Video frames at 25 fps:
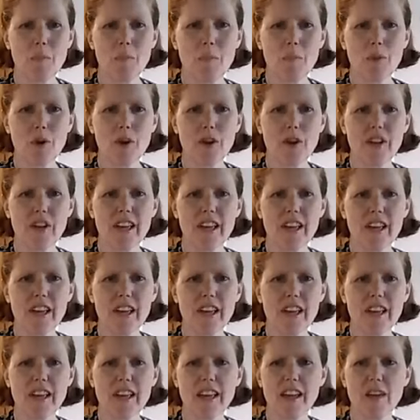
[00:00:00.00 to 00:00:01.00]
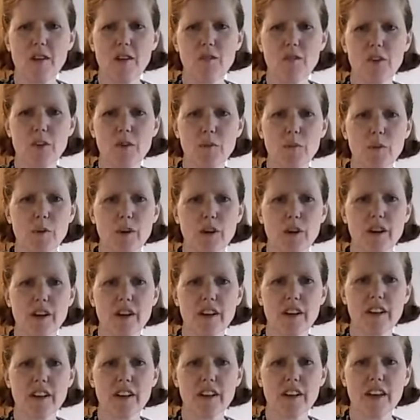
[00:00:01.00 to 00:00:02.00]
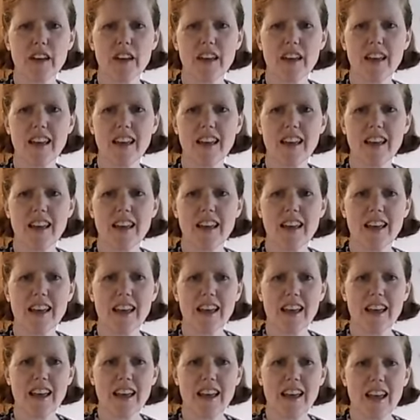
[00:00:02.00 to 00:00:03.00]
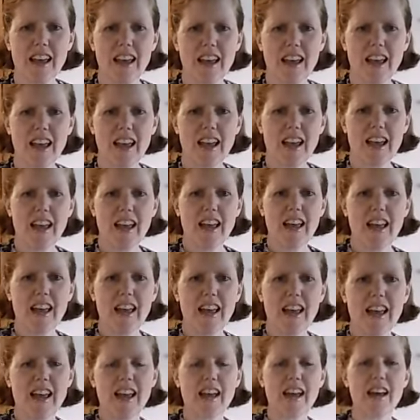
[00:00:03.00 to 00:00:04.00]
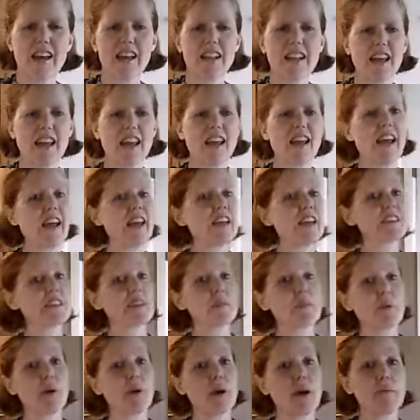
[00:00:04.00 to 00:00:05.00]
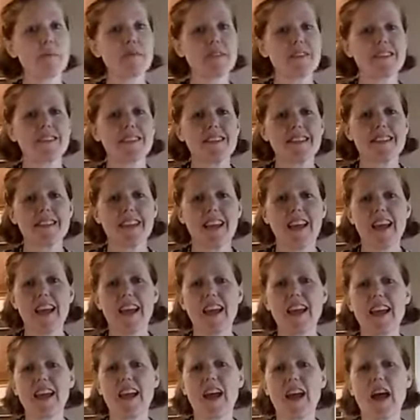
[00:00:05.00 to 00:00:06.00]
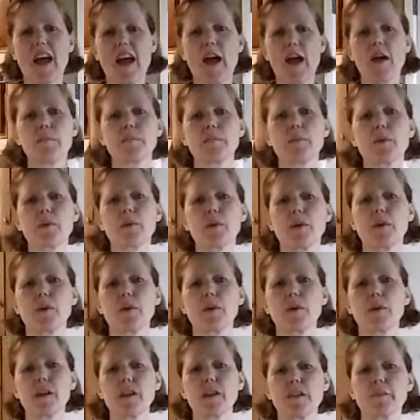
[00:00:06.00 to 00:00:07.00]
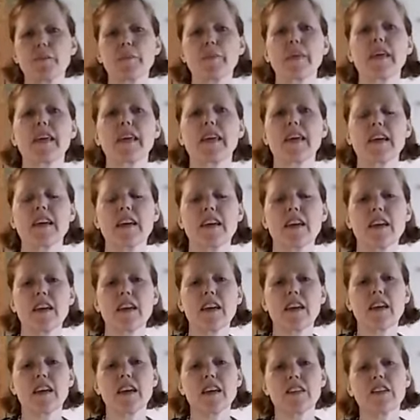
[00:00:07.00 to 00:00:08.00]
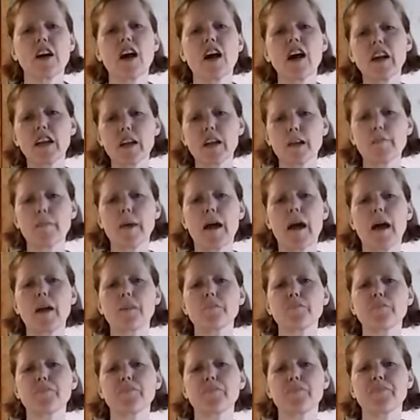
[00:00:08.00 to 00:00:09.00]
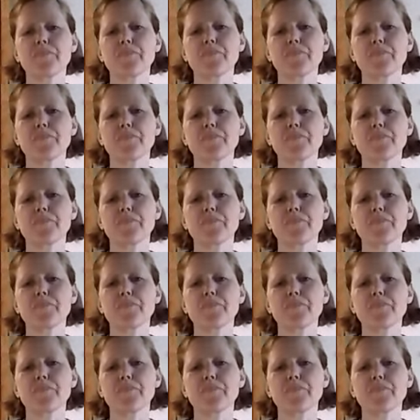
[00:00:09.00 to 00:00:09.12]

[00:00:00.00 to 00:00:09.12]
Morning, everyone. And as I promised today, I'm going to be talking about,